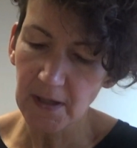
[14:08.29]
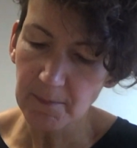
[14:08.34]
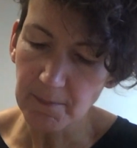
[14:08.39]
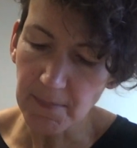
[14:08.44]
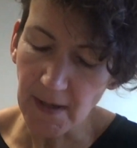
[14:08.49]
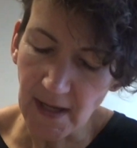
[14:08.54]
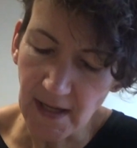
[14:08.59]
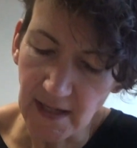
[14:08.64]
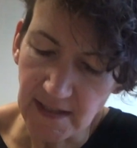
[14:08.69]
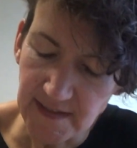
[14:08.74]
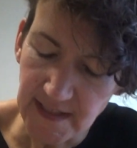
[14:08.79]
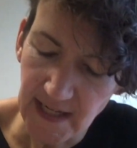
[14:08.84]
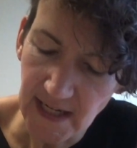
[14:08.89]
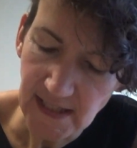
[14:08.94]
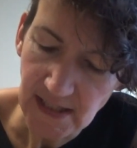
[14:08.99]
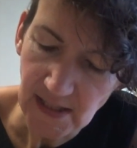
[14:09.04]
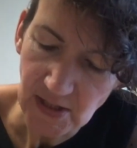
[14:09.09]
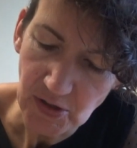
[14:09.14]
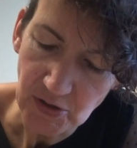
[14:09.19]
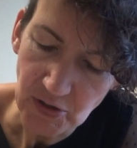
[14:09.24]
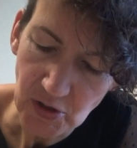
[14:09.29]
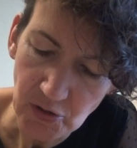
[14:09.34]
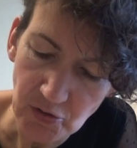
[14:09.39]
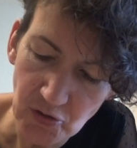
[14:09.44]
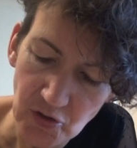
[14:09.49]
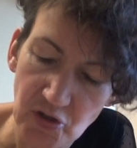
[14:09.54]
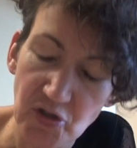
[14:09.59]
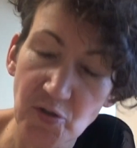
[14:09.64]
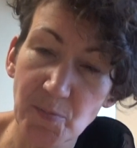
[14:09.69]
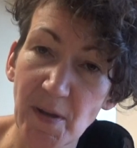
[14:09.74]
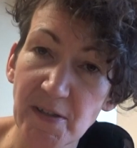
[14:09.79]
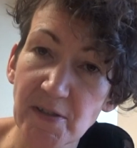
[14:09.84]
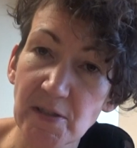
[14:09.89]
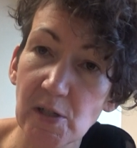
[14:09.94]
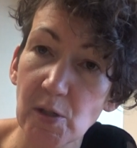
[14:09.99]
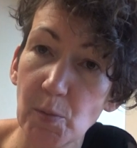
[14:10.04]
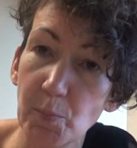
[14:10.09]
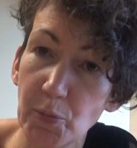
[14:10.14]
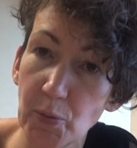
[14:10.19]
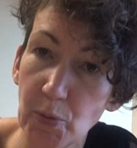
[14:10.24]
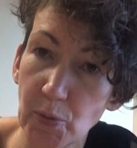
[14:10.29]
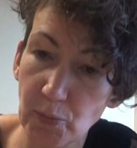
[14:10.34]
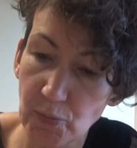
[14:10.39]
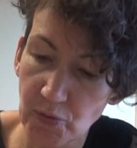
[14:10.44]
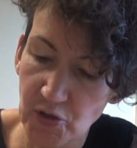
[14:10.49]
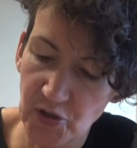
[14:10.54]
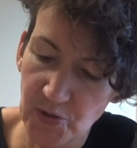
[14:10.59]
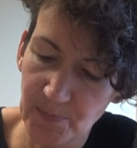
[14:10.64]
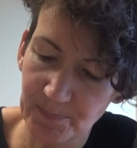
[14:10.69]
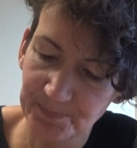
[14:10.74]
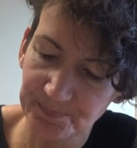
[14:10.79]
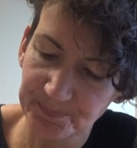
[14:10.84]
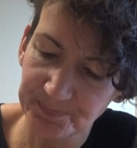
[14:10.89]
taking a non-judgmental approach